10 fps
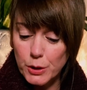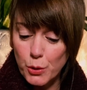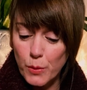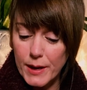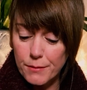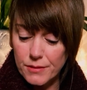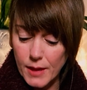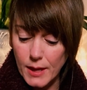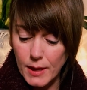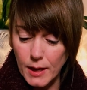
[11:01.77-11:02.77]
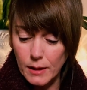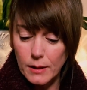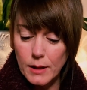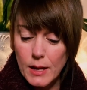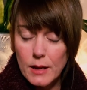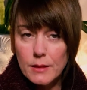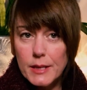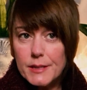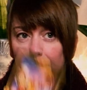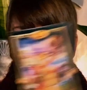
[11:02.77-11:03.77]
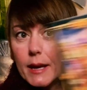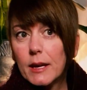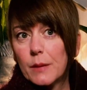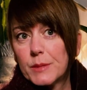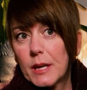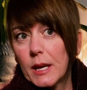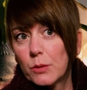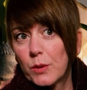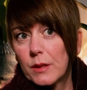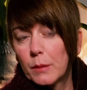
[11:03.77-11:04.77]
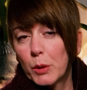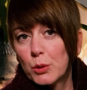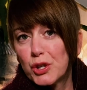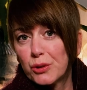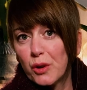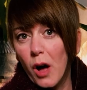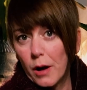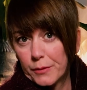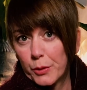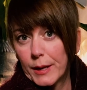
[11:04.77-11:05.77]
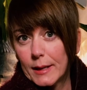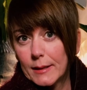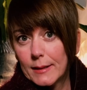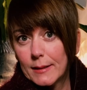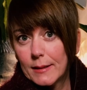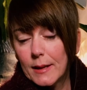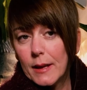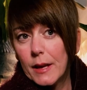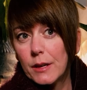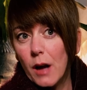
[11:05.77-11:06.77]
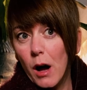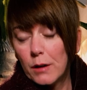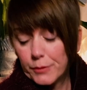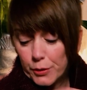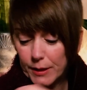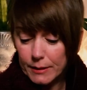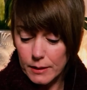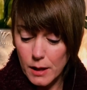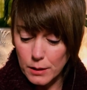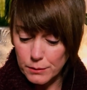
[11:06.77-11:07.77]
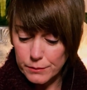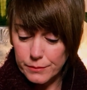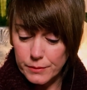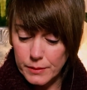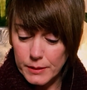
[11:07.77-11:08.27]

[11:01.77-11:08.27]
a new way of thinking. This knight comes in with an emotional offering, an offer in love.